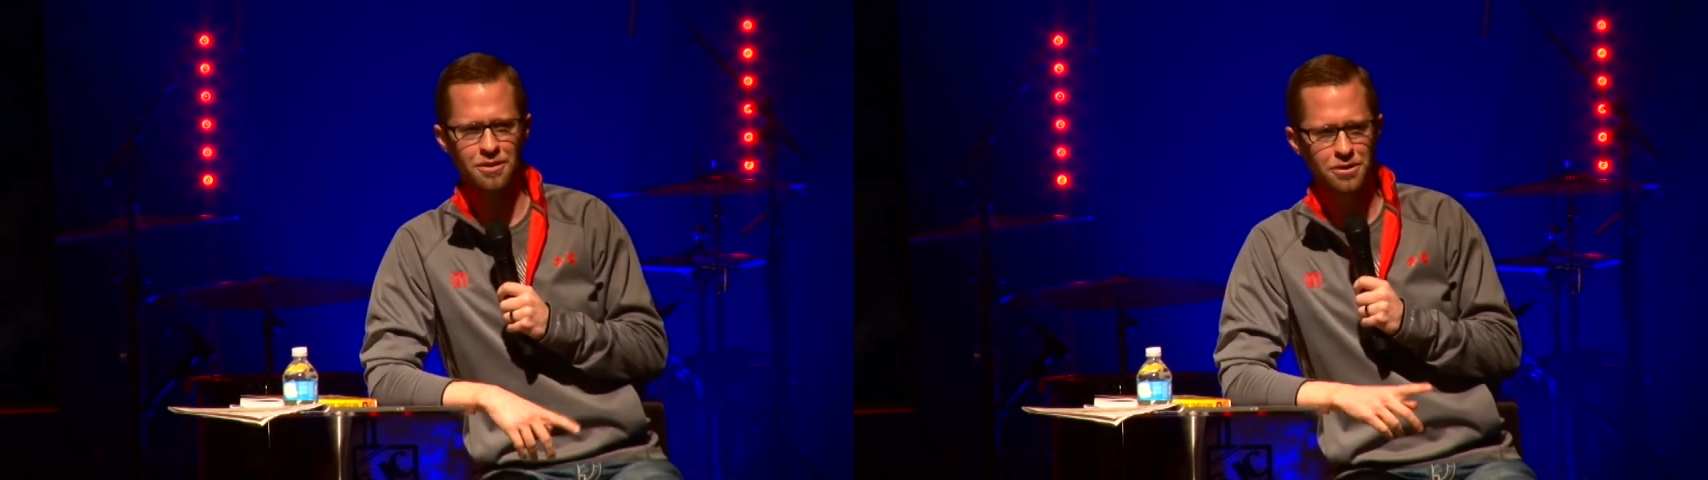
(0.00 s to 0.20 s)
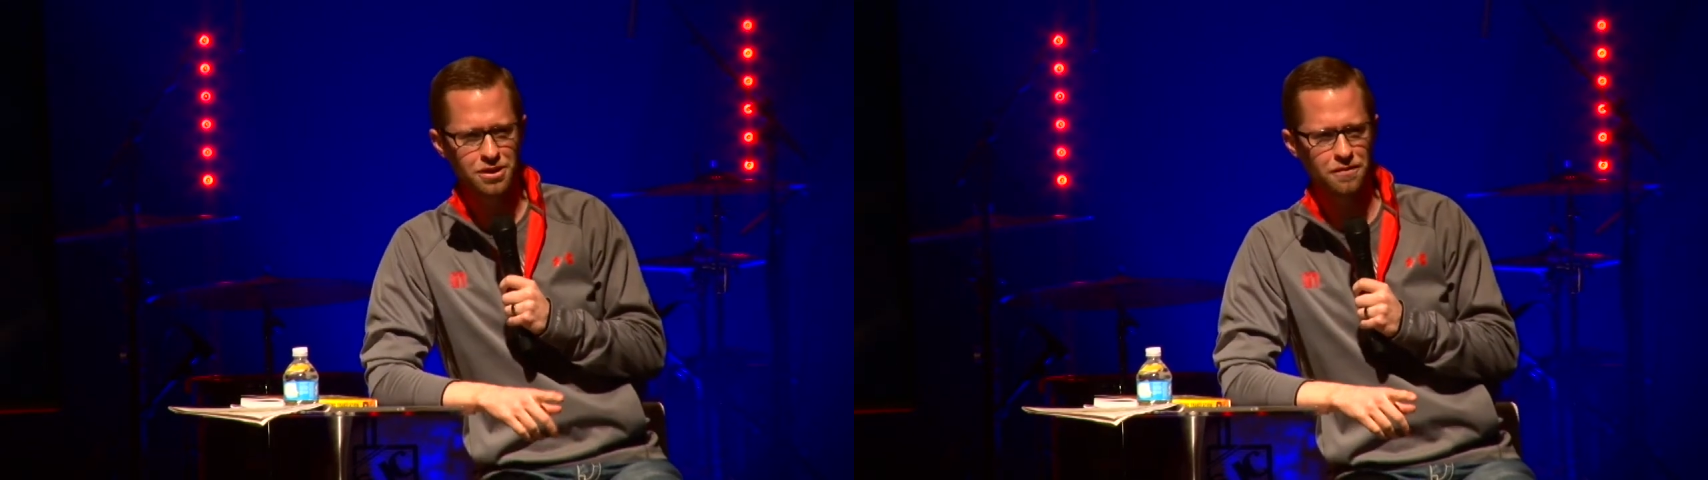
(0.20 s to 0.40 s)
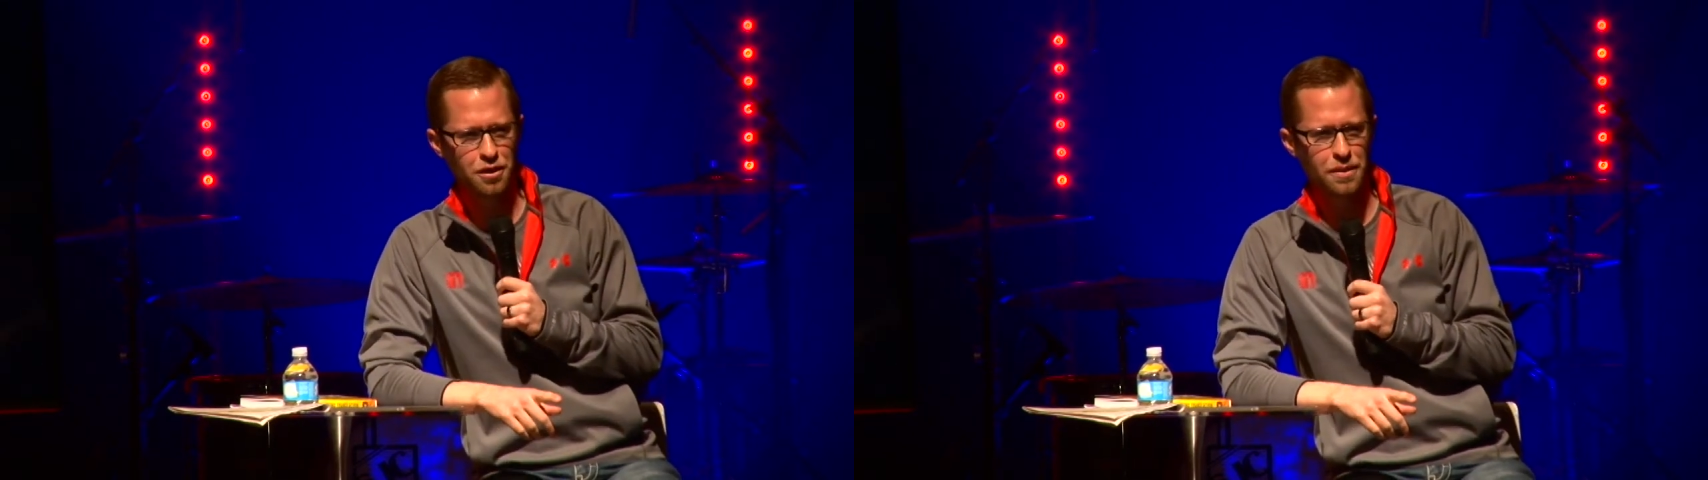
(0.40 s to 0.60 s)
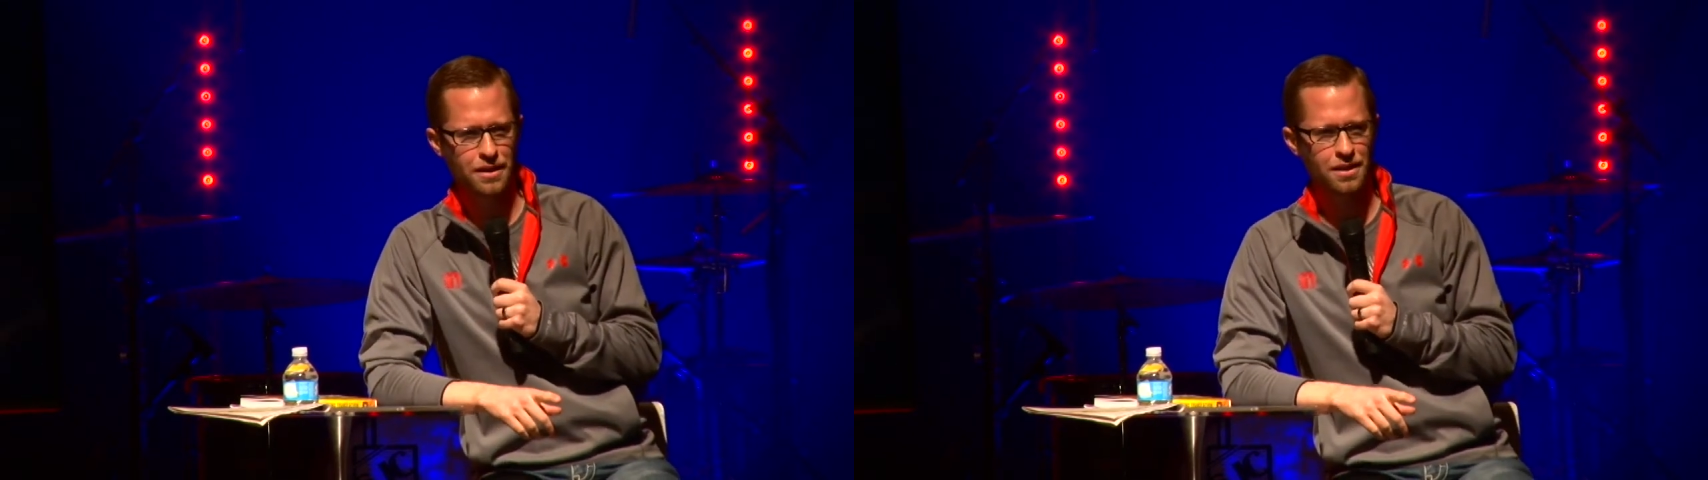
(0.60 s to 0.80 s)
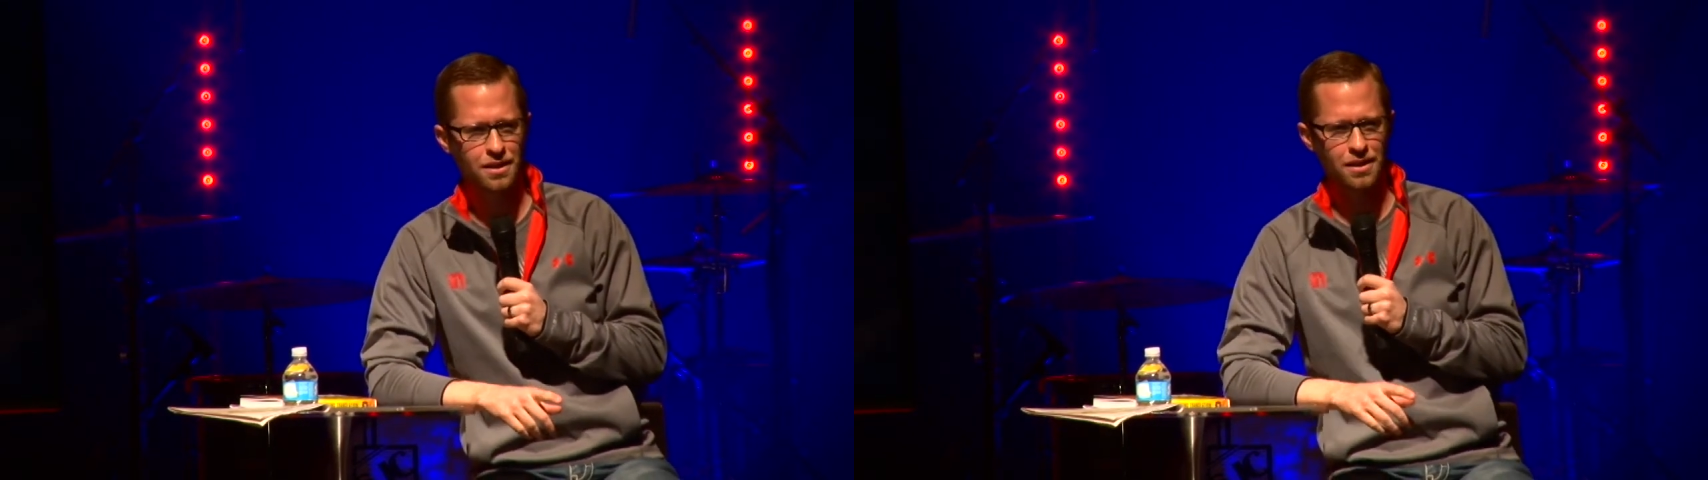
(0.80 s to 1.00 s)
The reason he fell
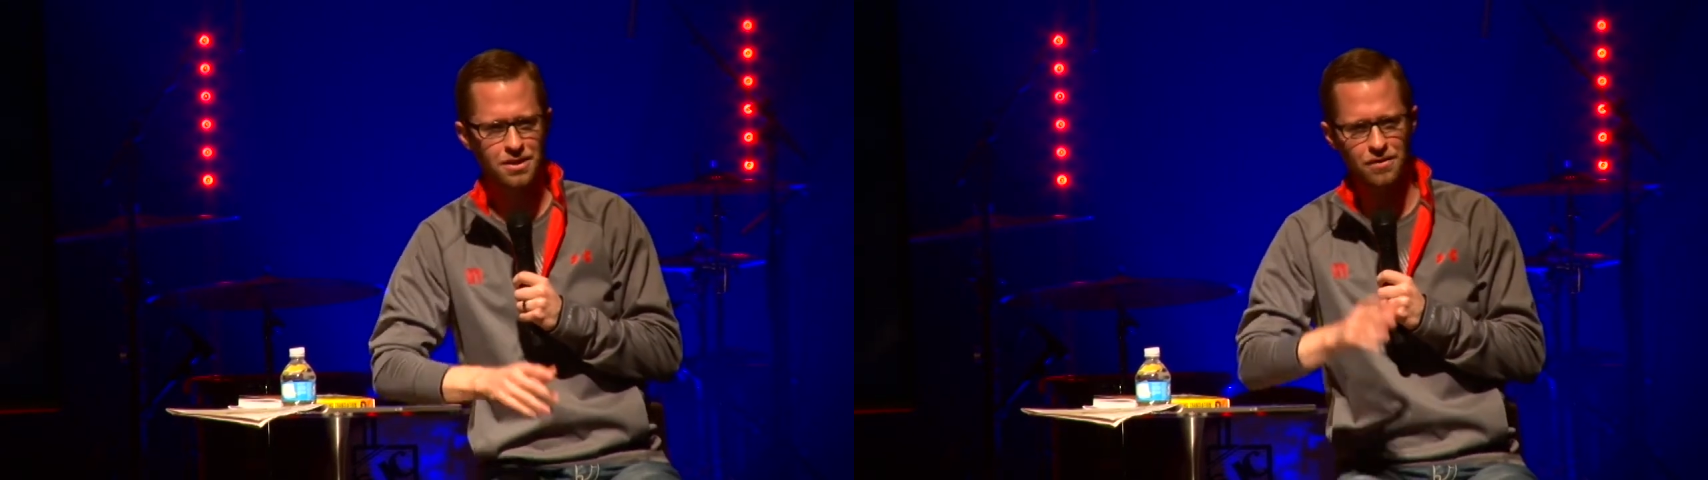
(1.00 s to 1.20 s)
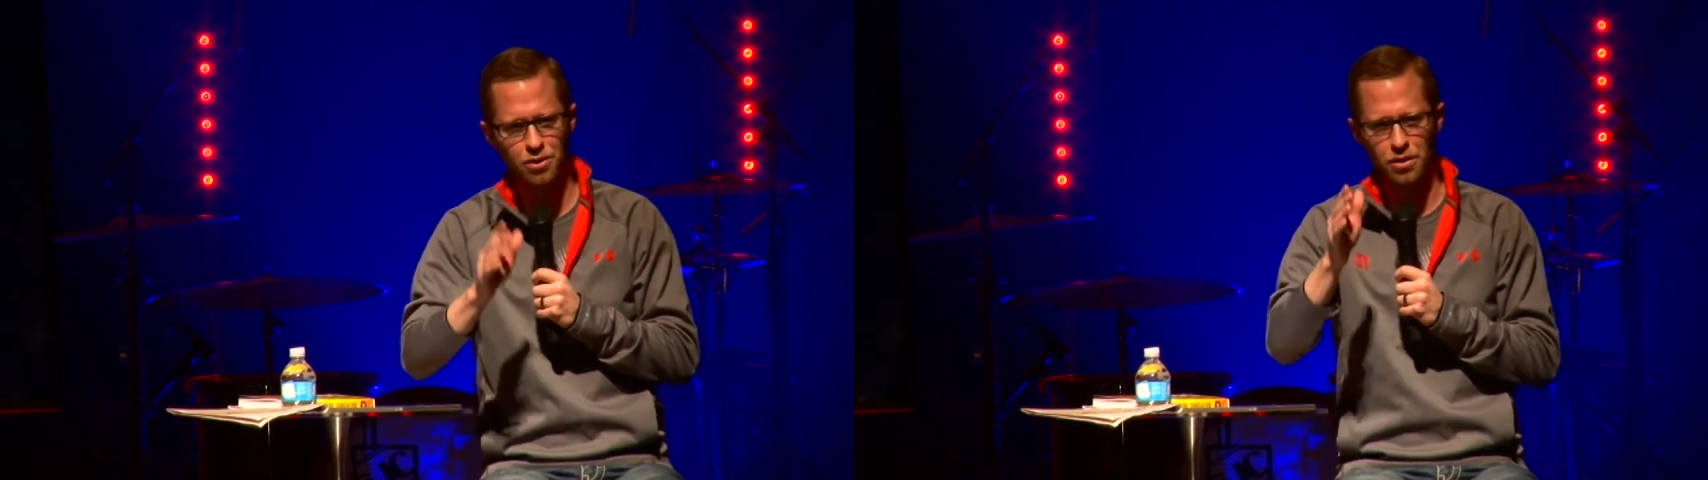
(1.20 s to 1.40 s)
back in again is even though